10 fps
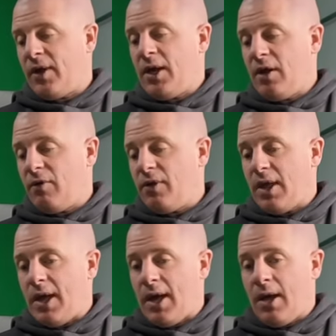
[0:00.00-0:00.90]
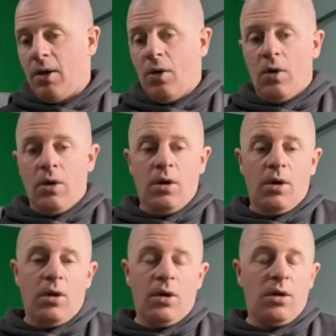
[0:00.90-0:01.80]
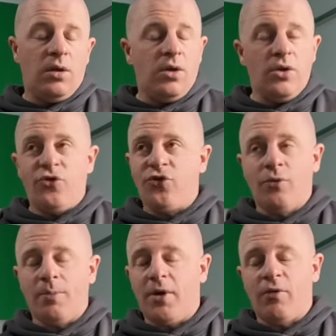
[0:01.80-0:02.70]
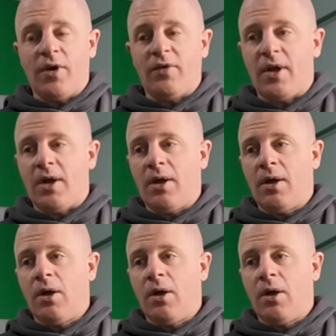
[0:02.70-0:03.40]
here and there, you shouldn't be a reseller.